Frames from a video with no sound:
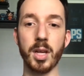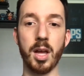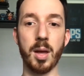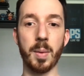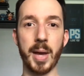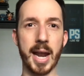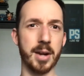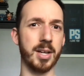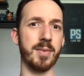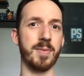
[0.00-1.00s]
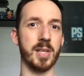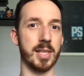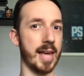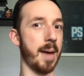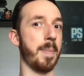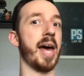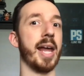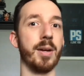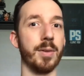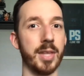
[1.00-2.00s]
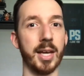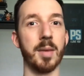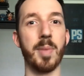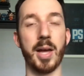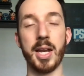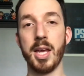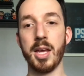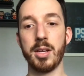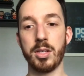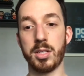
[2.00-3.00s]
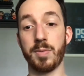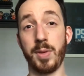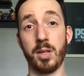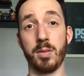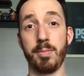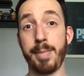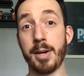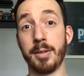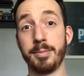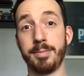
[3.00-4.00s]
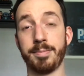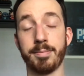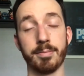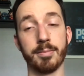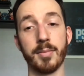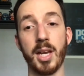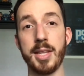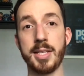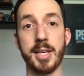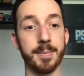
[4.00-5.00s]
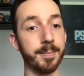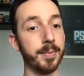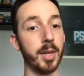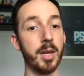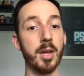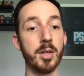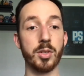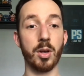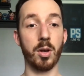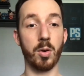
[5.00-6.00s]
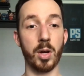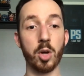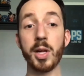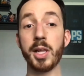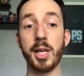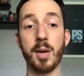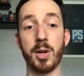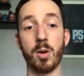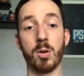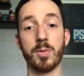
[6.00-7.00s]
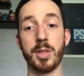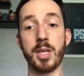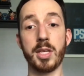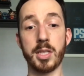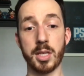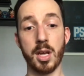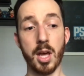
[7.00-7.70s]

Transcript: And I don't even feel that bad, I don't think, but just feel better. And that's it. So quickly, I want to go over these